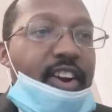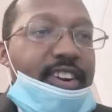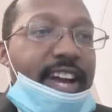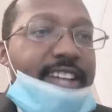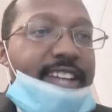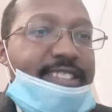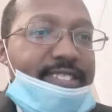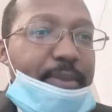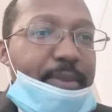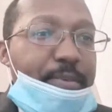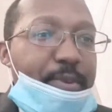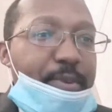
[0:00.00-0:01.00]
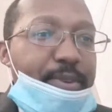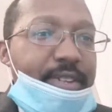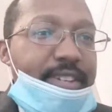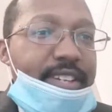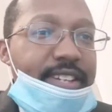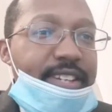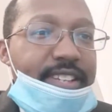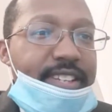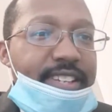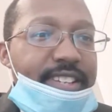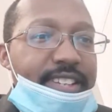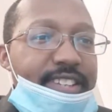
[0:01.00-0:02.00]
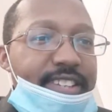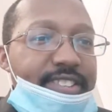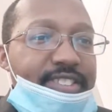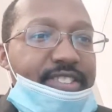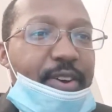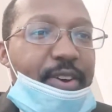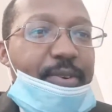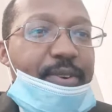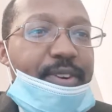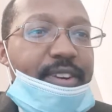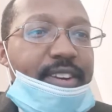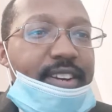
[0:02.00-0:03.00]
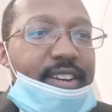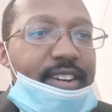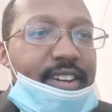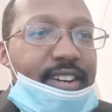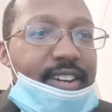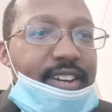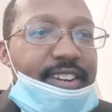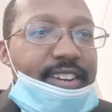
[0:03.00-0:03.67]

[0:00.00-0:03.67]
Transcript: not to stumble in snow. Uh,